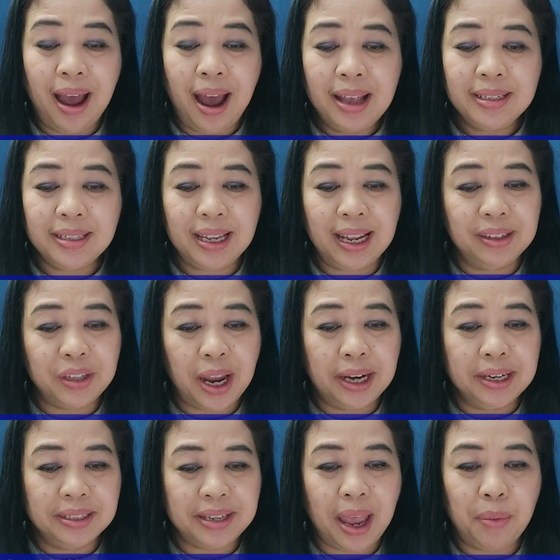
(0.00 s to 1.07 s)
us the
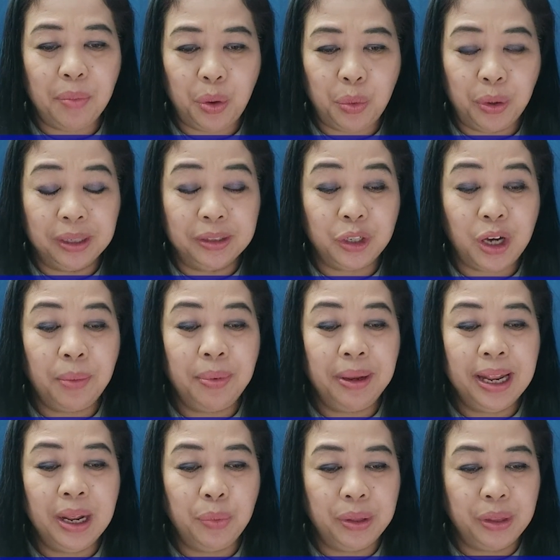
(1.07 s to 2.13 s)
entire time we were
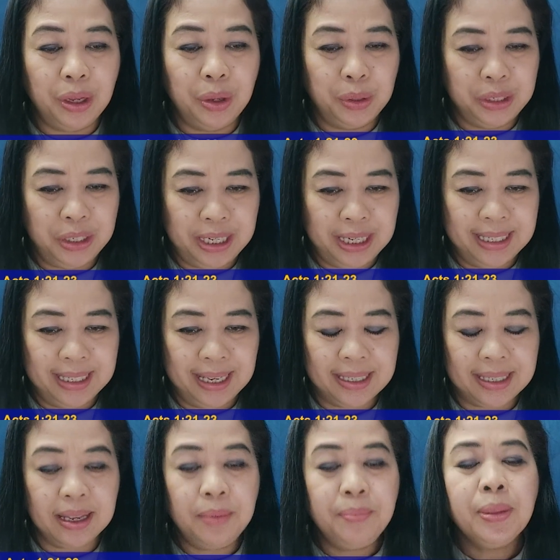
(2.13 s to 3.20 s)
traveling with the Lord Jesus.